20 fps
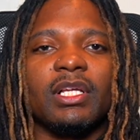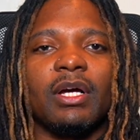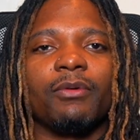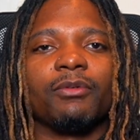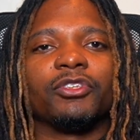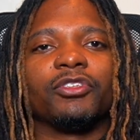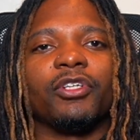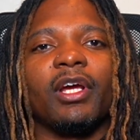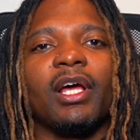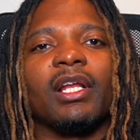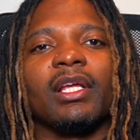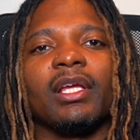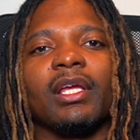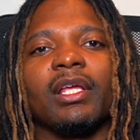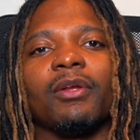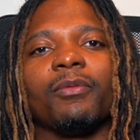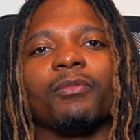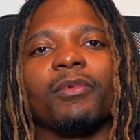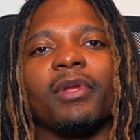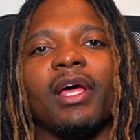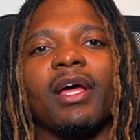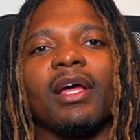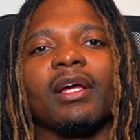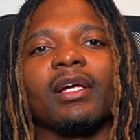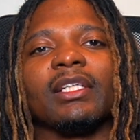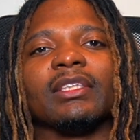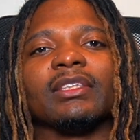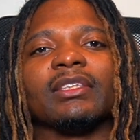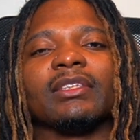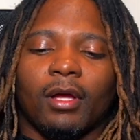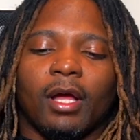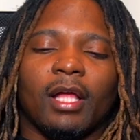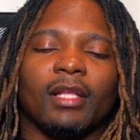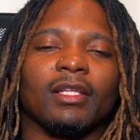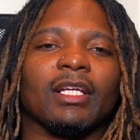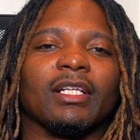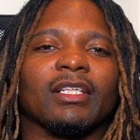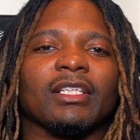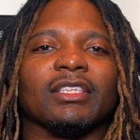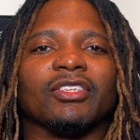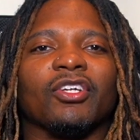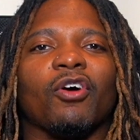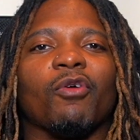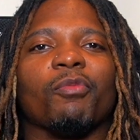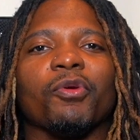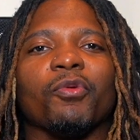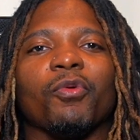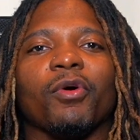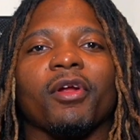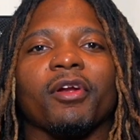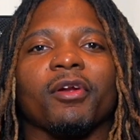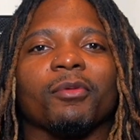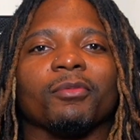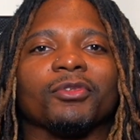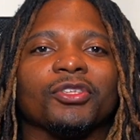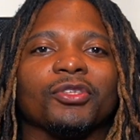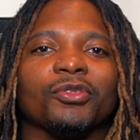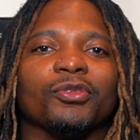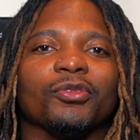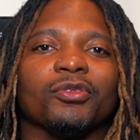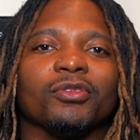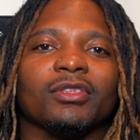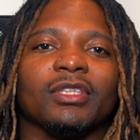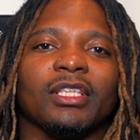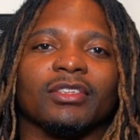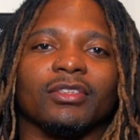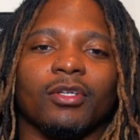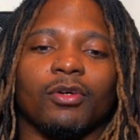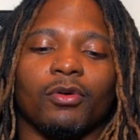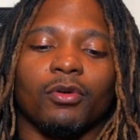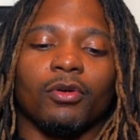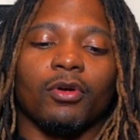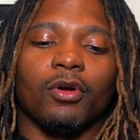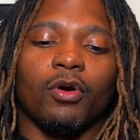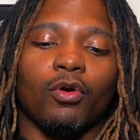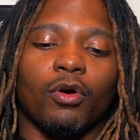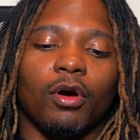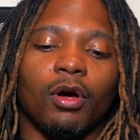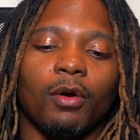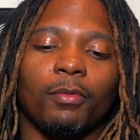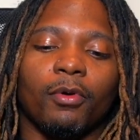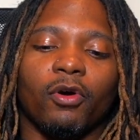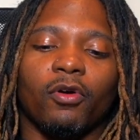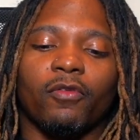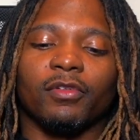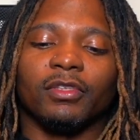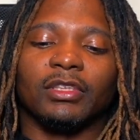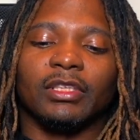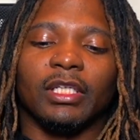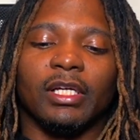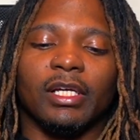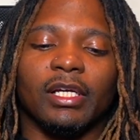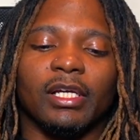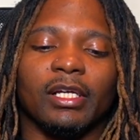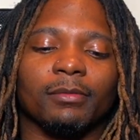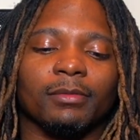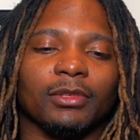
I would try to get them now, because I think there's gonna be one of them shoes that's gonna go up over time.